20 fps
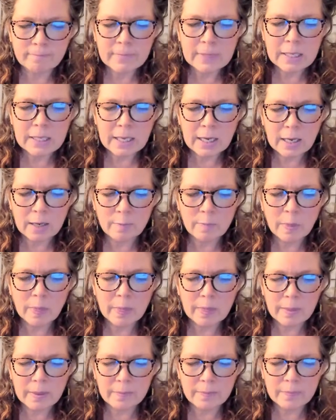yeah.
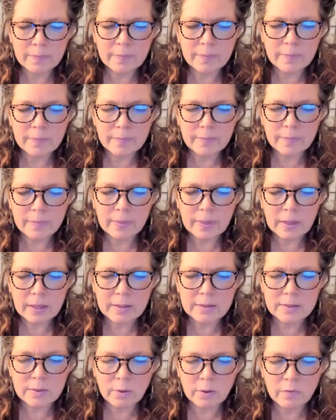
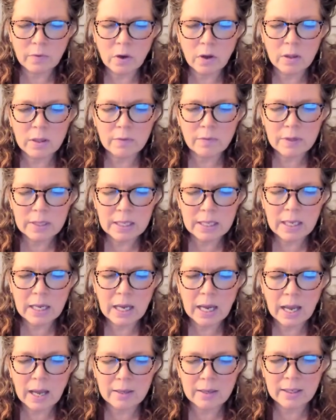So of all of the
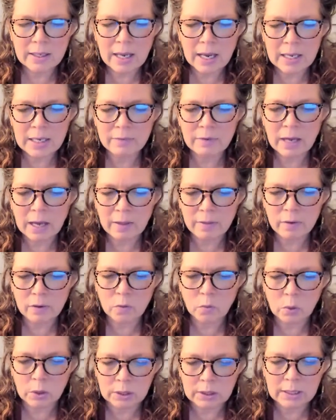kind of
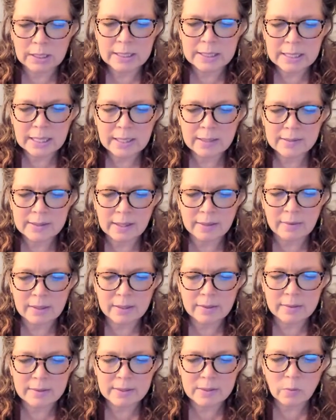otherworldly decks, I
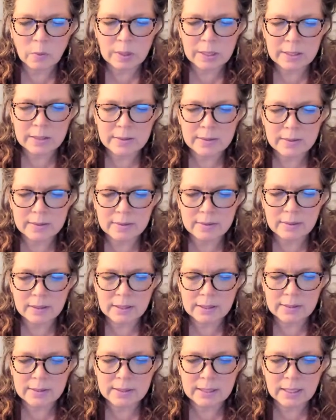think this one has
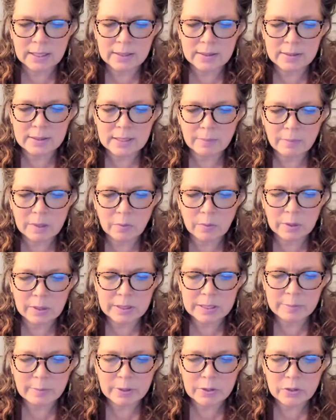done something really
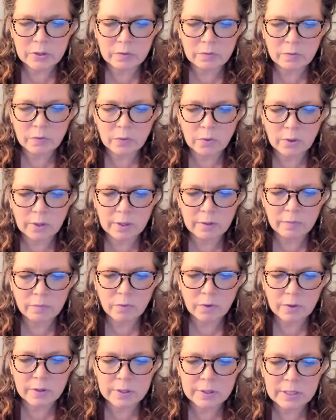special for
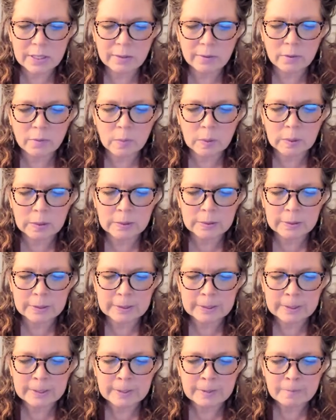the tarot world.
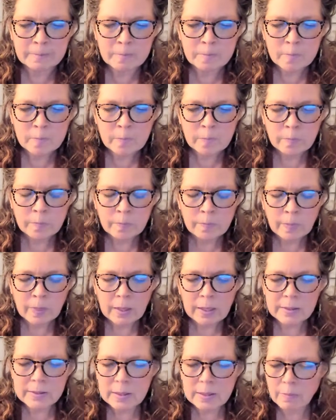
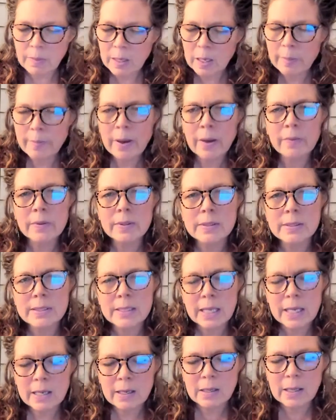Something about the
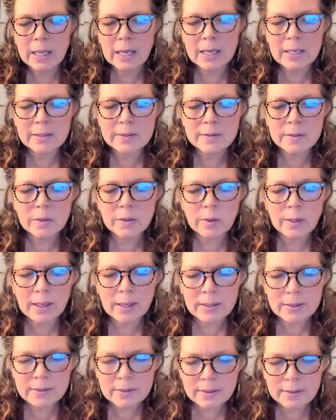stained glass, the
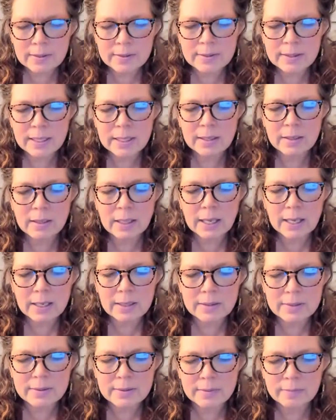cracks in the stained
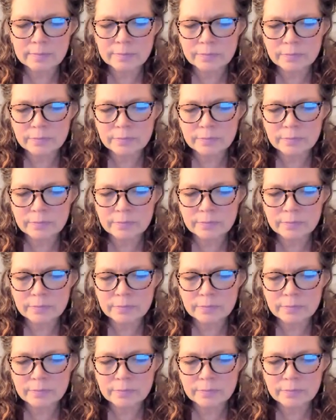glass.